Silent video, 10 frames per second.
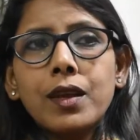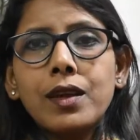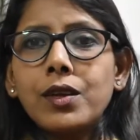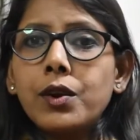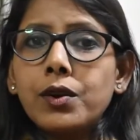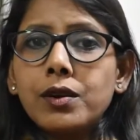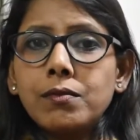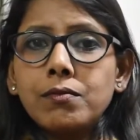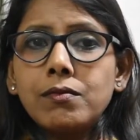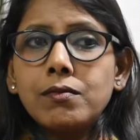your
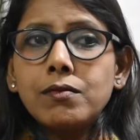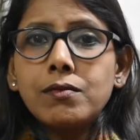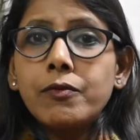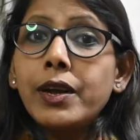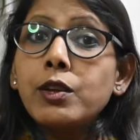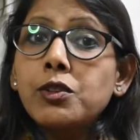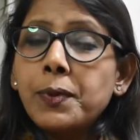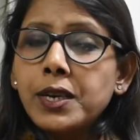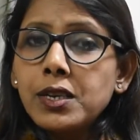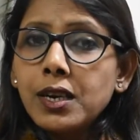where you
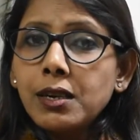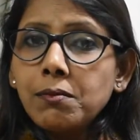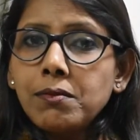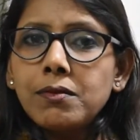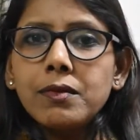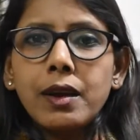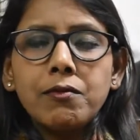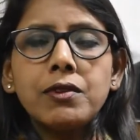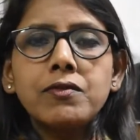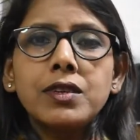spend time, and
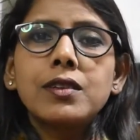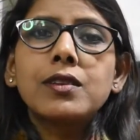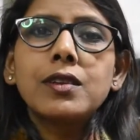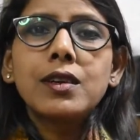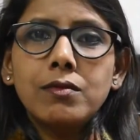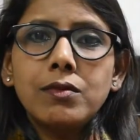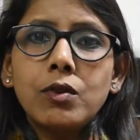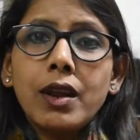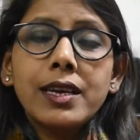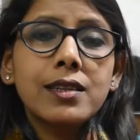5th is your
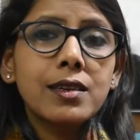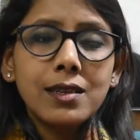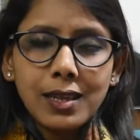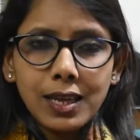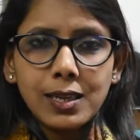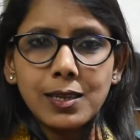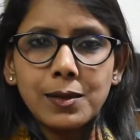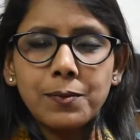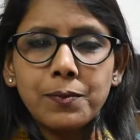likes and dislikes.